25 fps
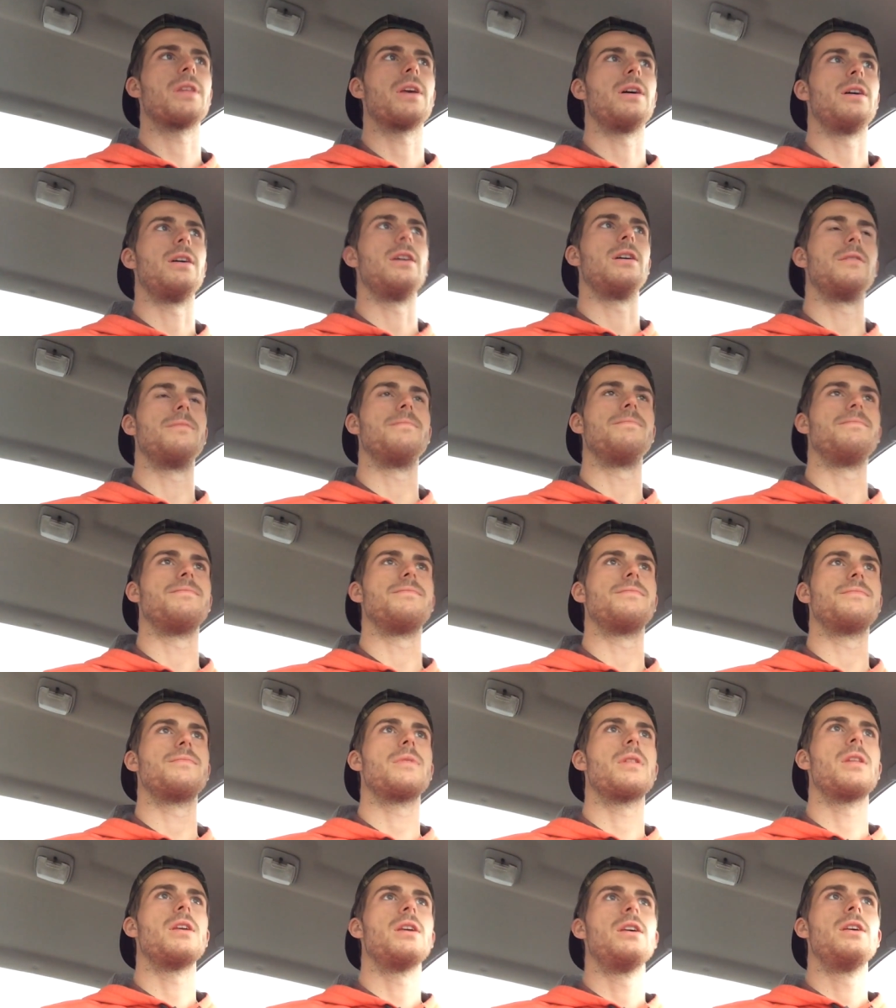
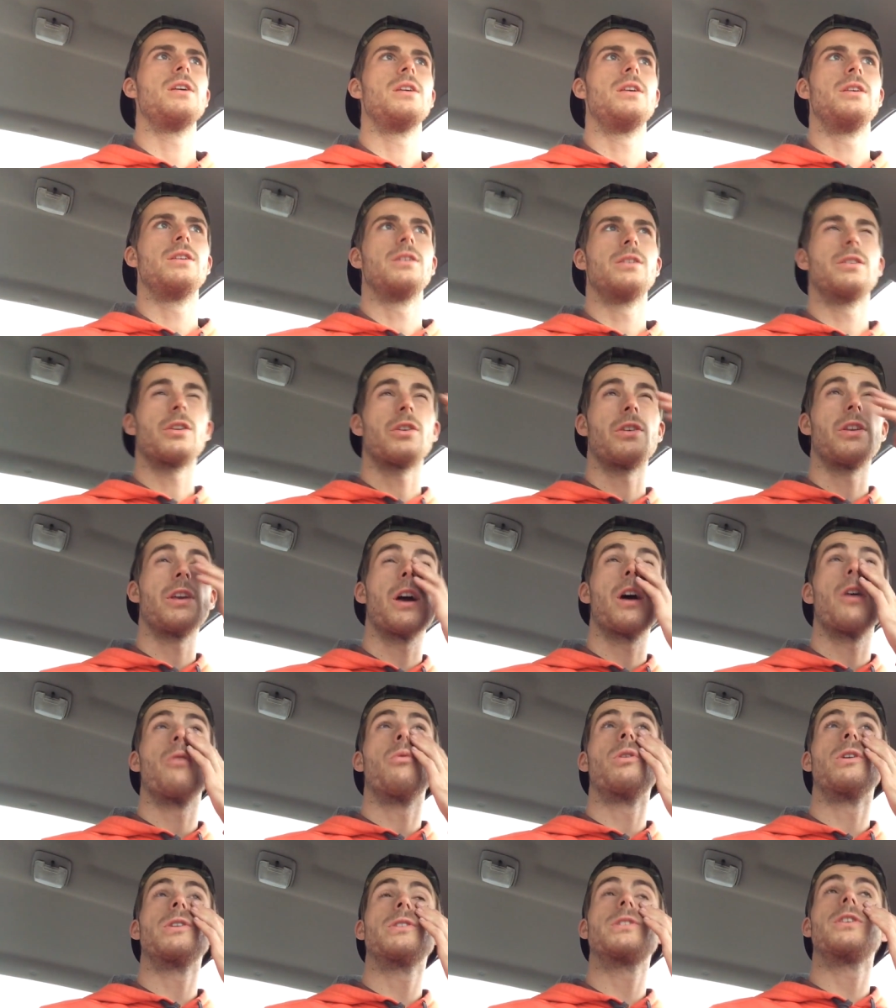Um, so yeah,
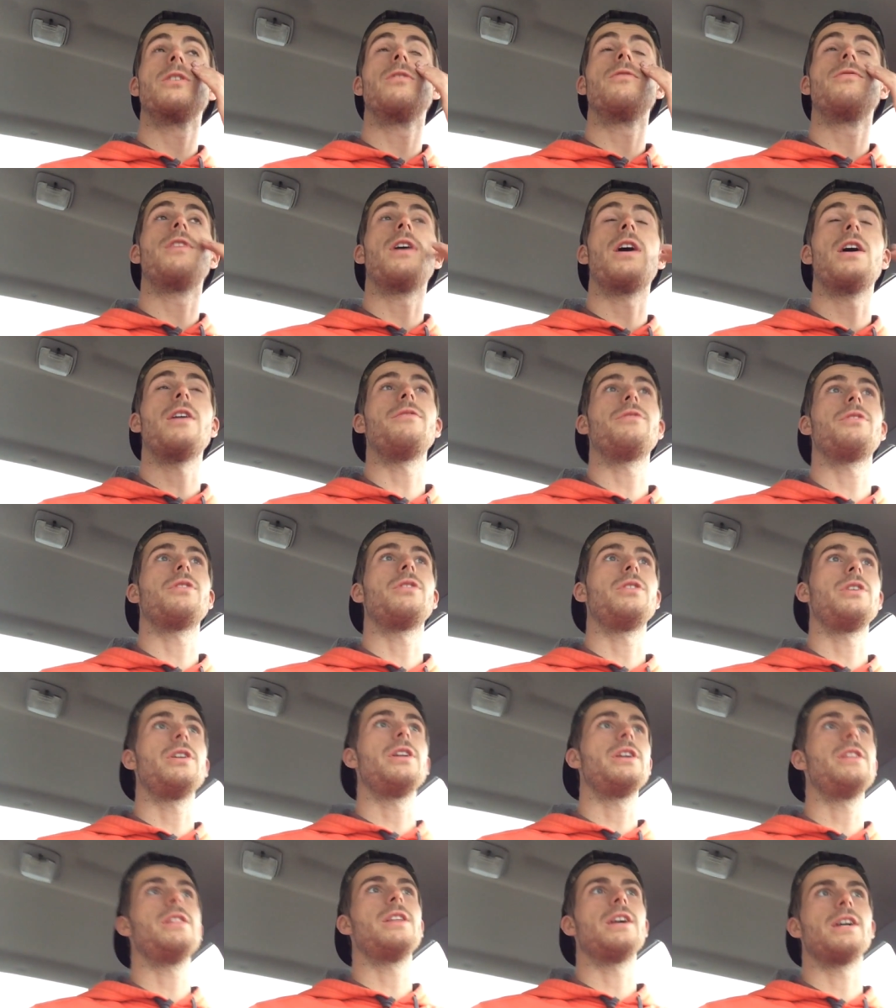work till
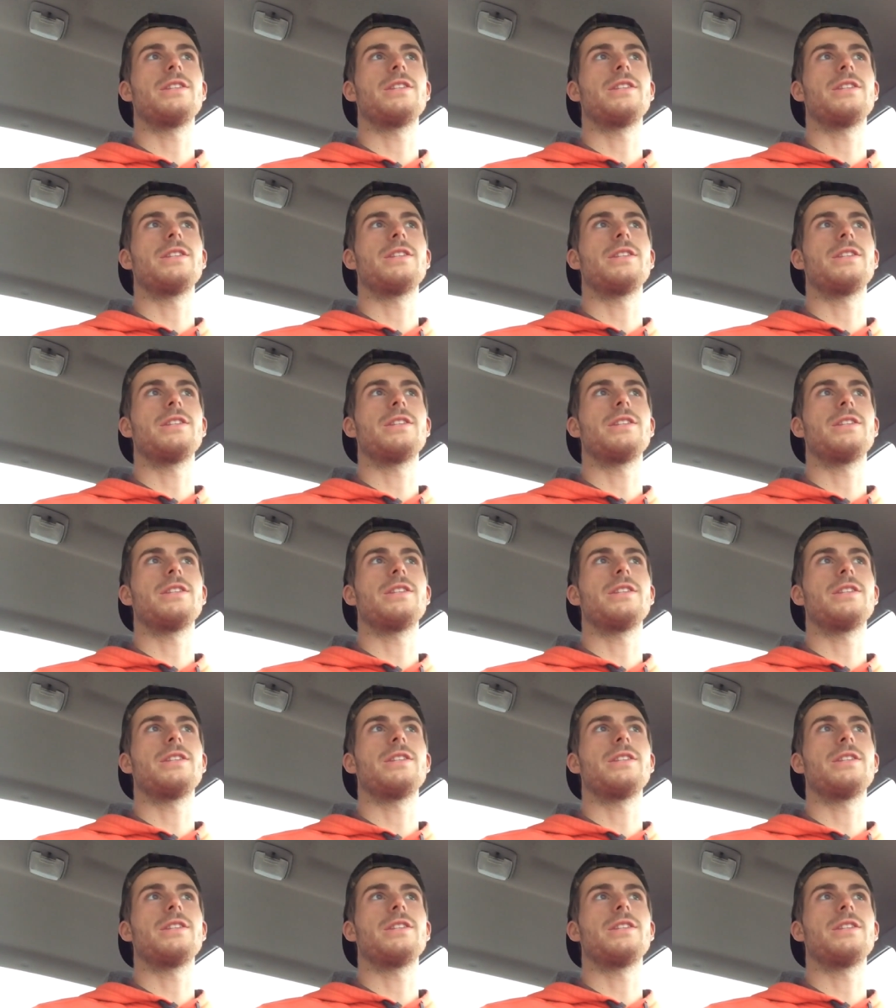5:30.